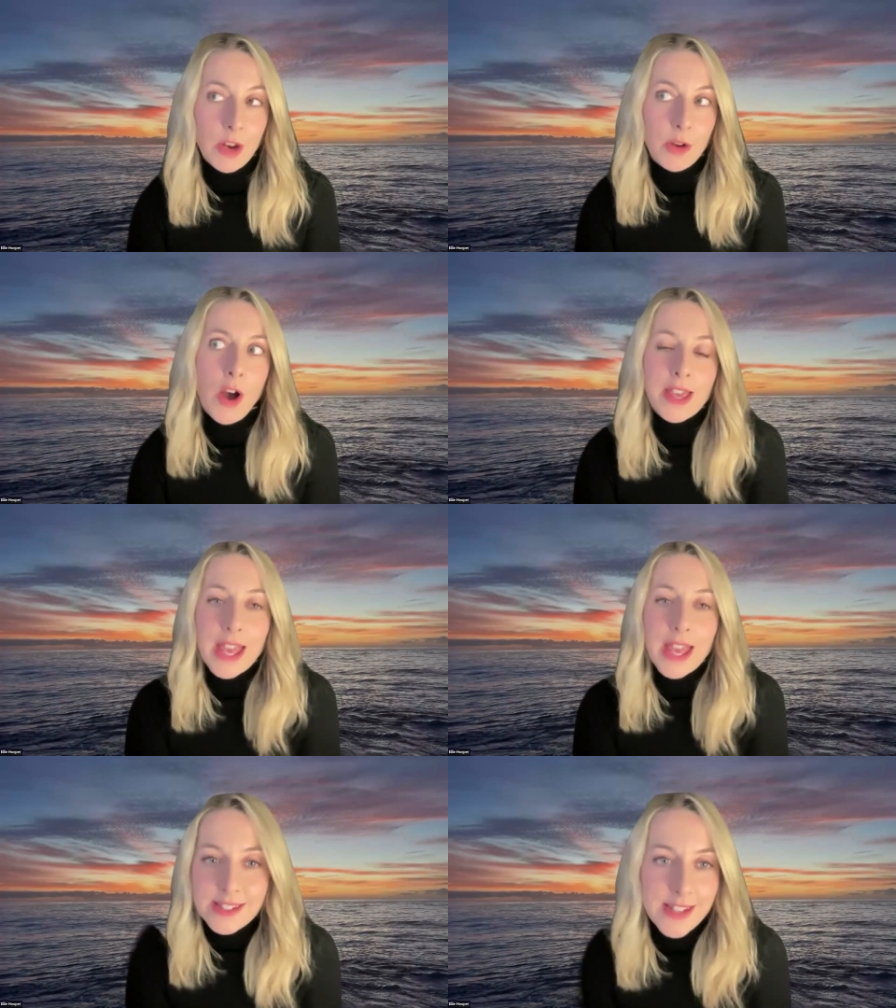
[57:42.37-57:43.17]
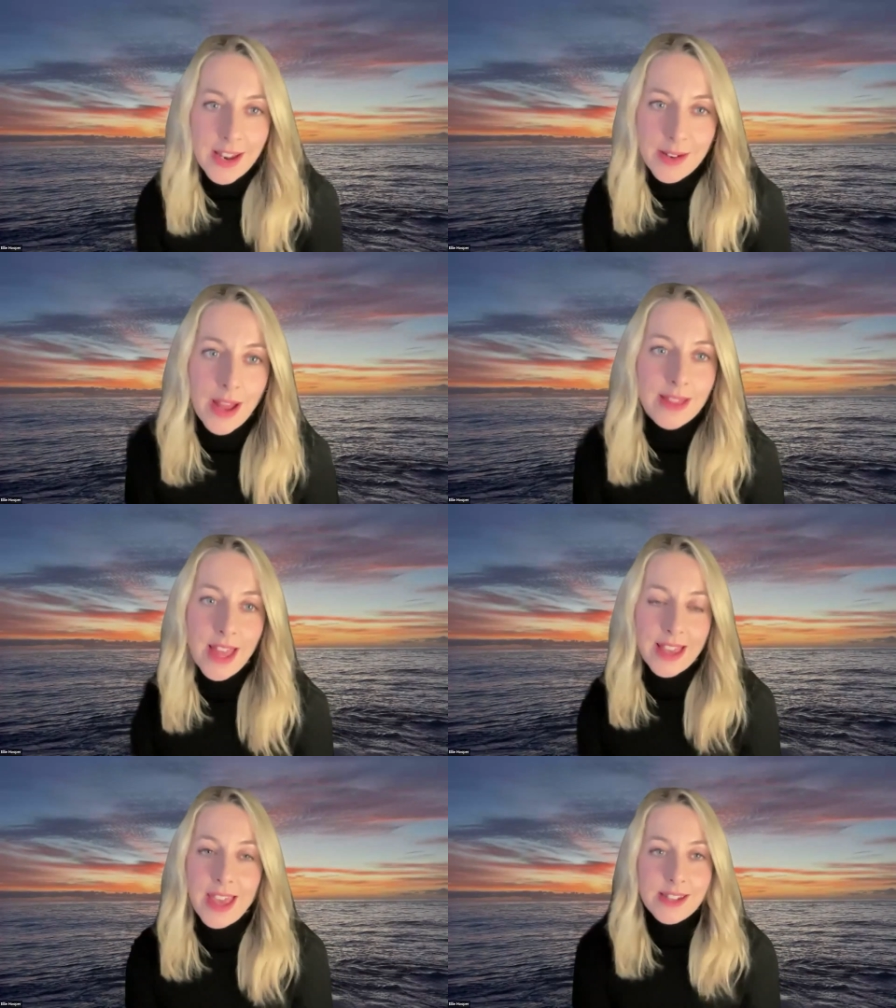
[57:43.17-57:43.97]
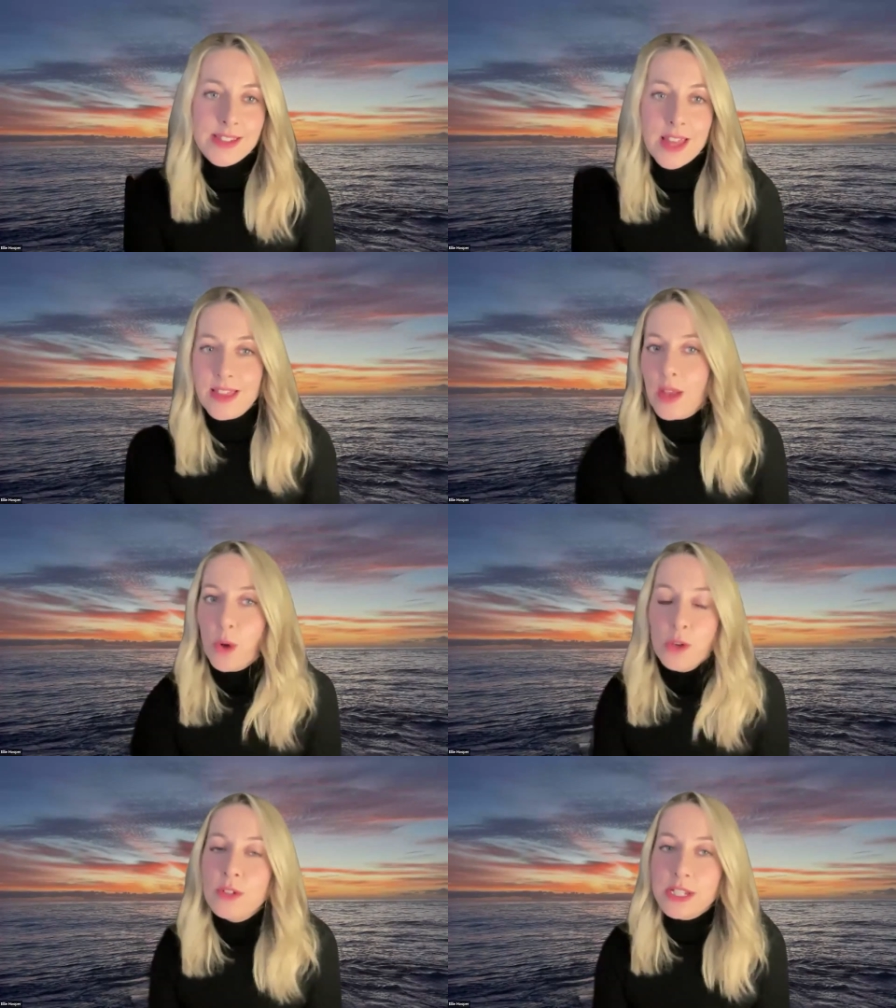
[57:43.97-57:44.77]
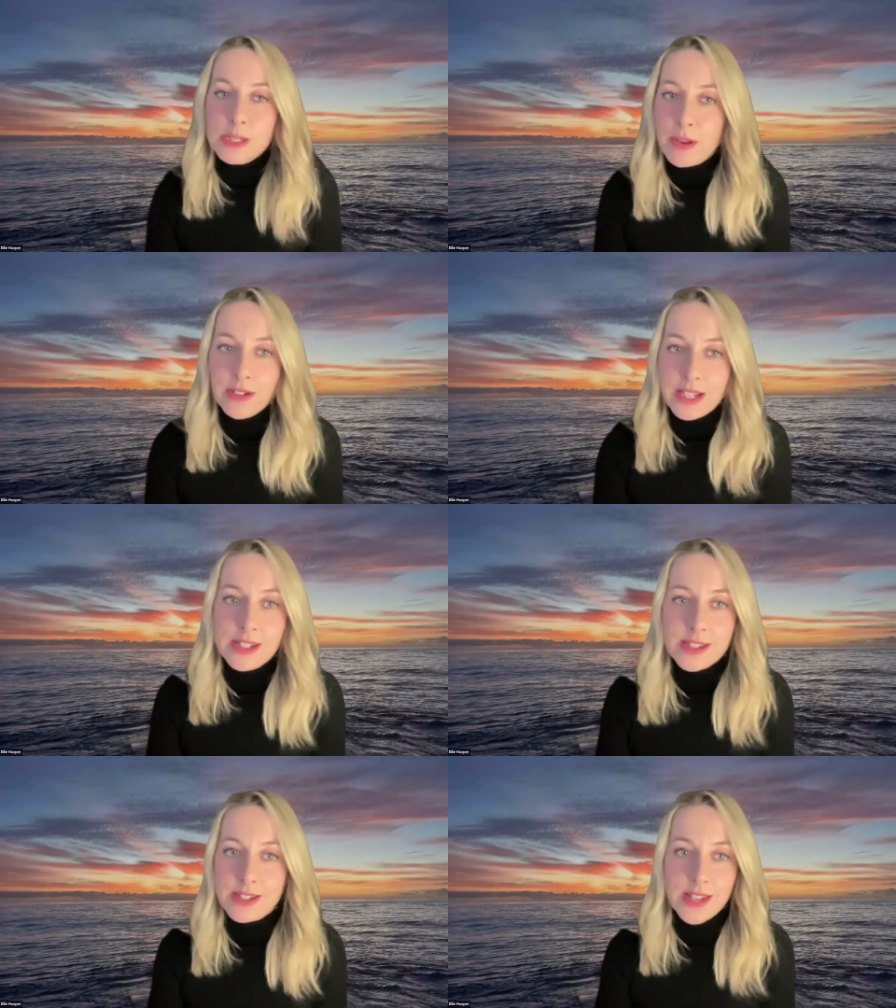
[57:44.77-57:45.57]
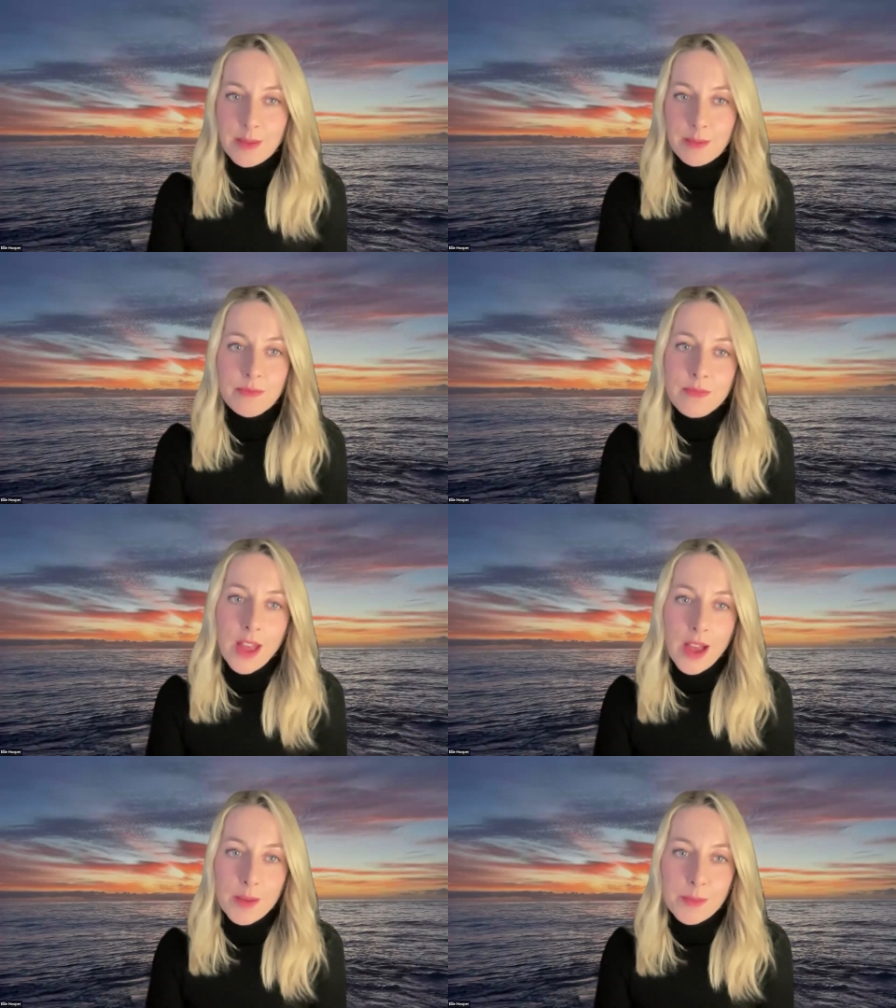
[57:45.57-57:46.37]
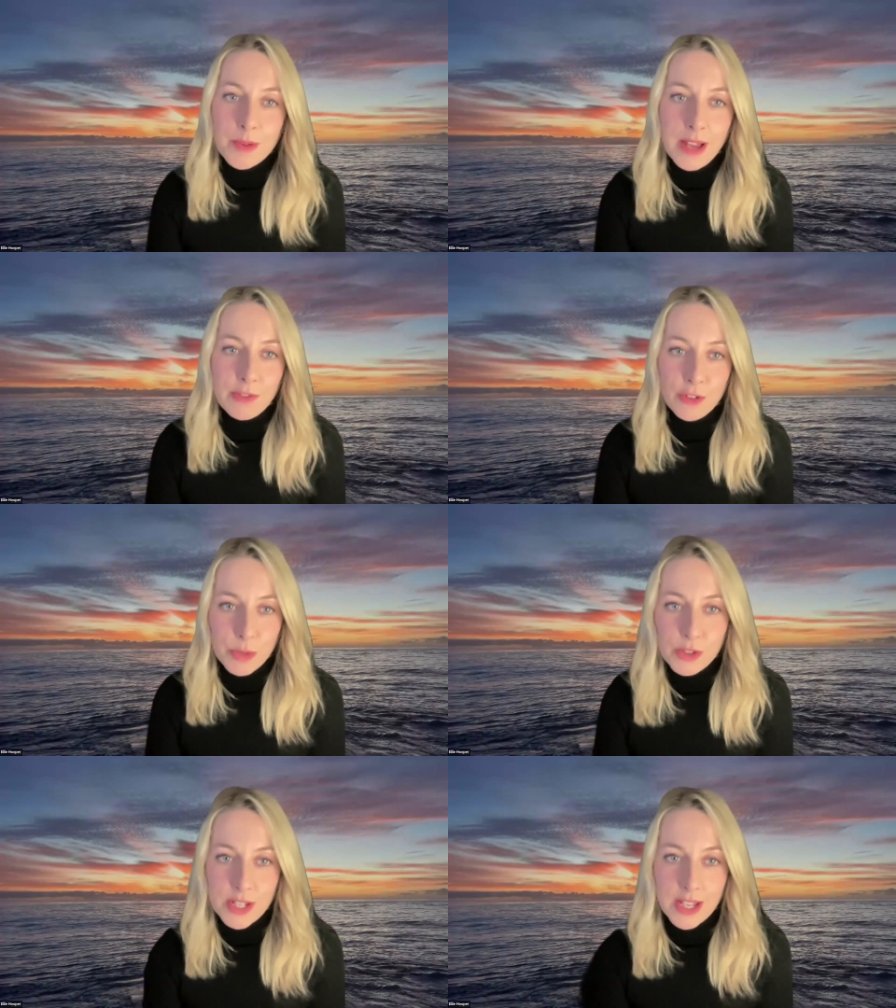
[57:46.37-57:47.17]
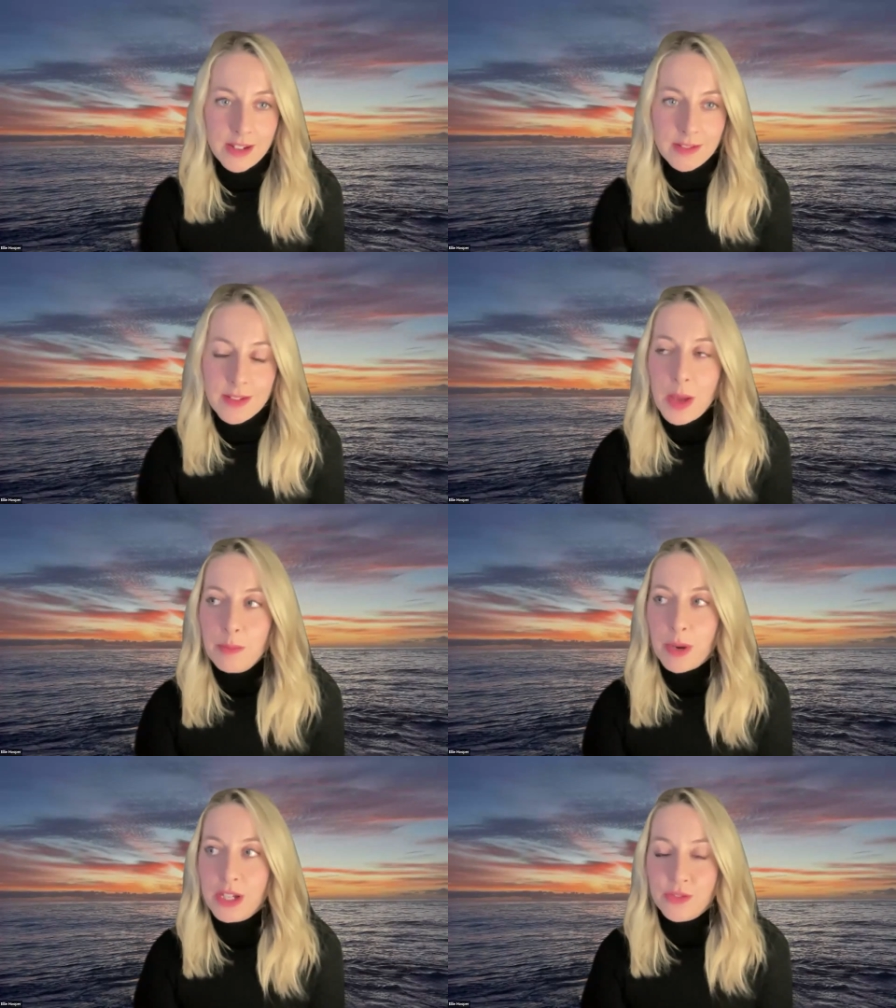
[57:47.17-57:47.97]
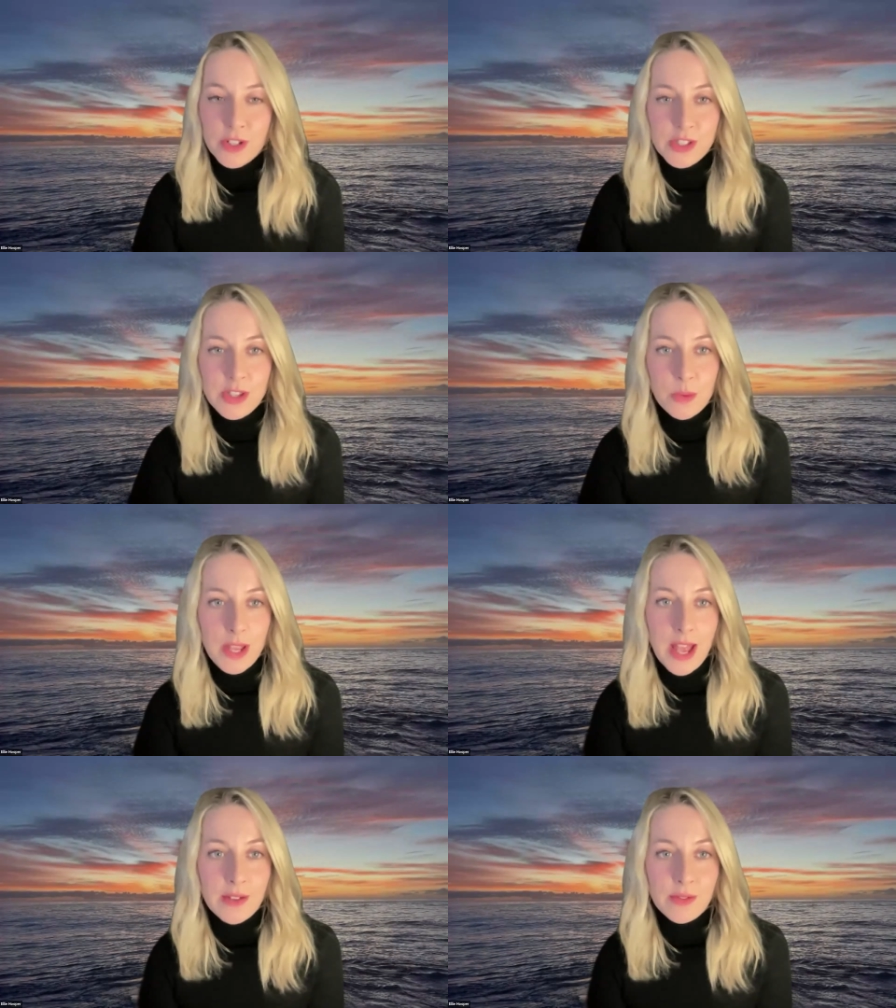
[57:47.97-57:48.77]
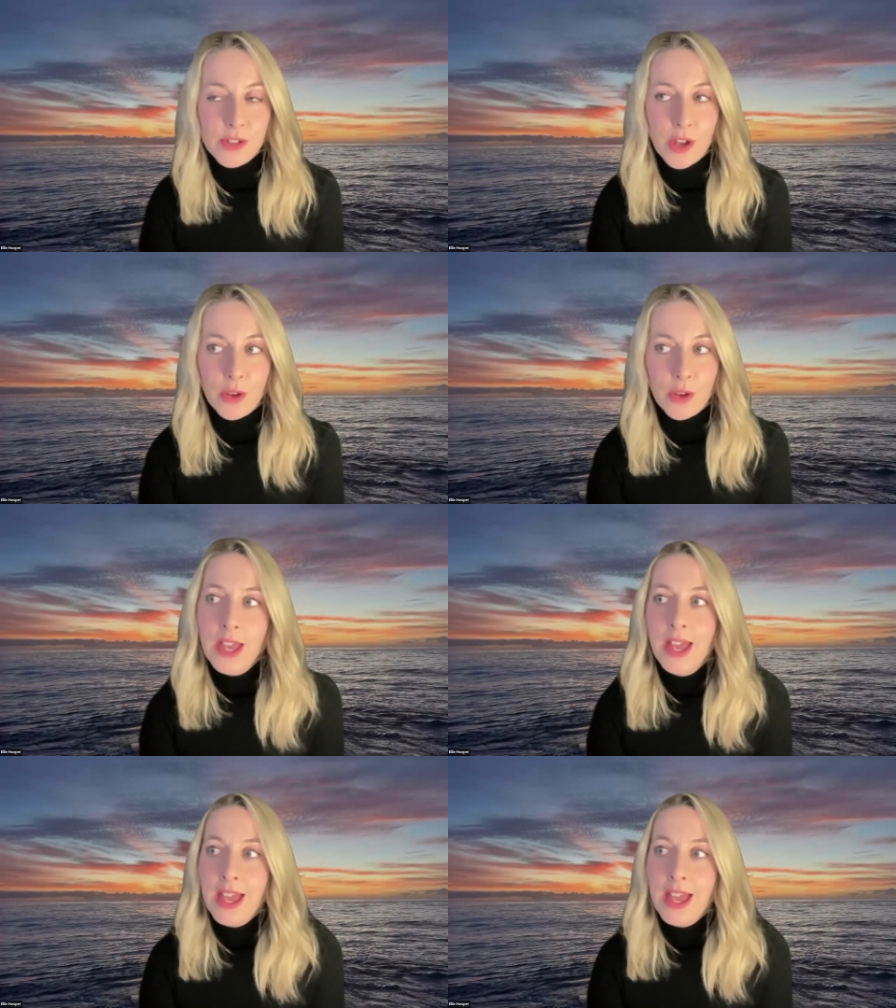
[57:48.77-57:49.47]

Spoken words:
you know, our kids and their kids, they won't experience the same level of beauty and biodiversity that we have. So